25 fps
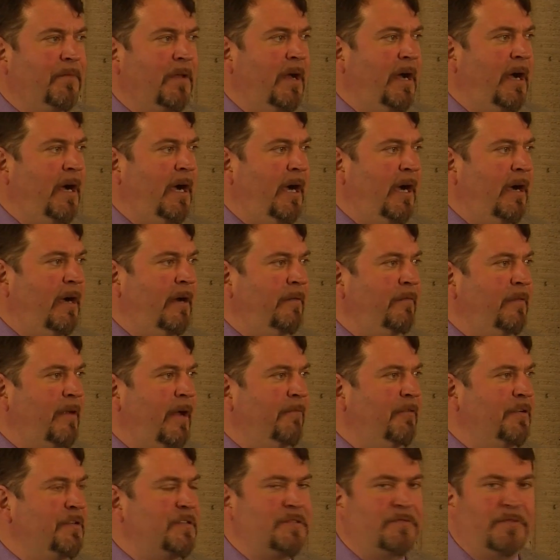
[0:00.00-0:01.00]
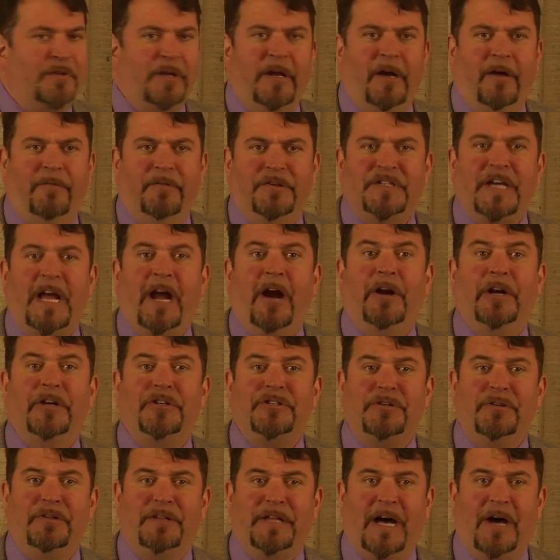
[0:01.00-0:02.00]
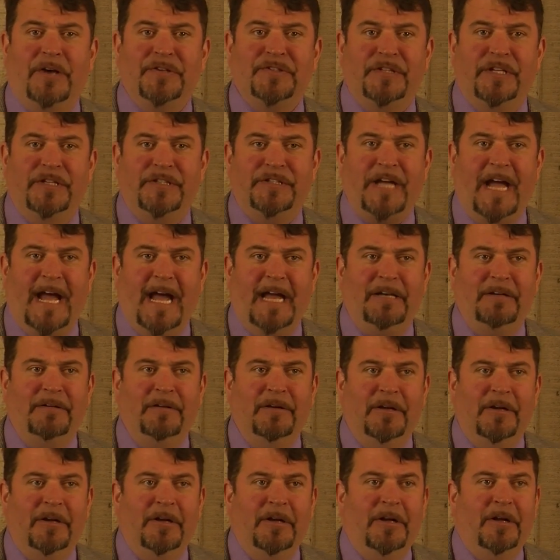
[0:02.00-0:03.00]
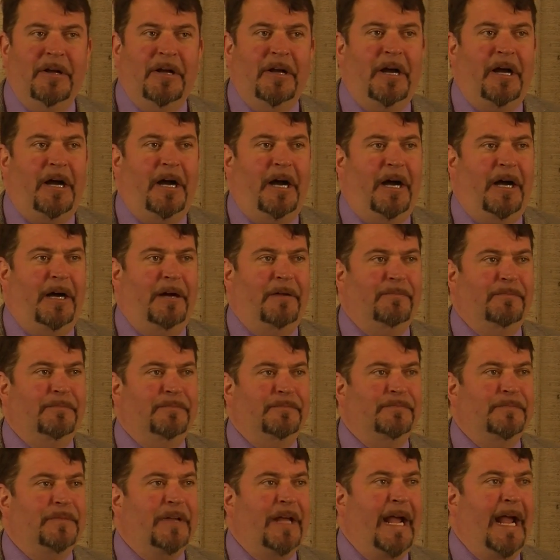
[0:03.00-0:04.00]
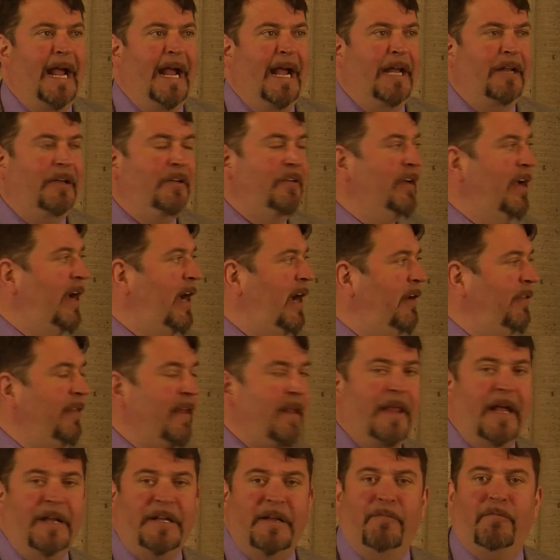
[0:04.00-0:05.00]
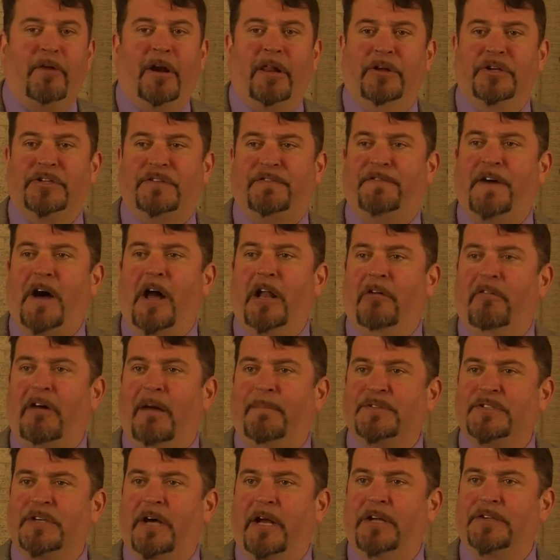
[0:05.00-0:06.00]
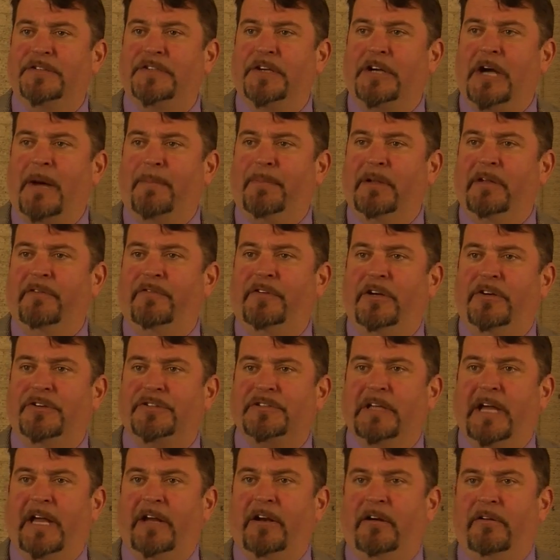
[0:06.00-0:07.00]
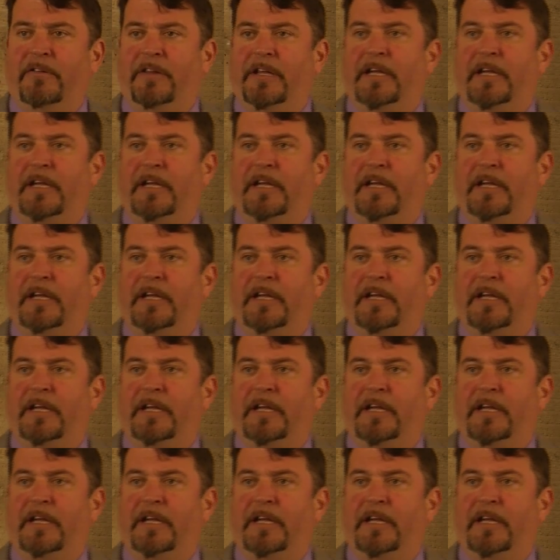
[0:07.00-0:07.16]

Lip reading: It was aired in 2010. And then they did one of those follow-ups on us a couple of years later.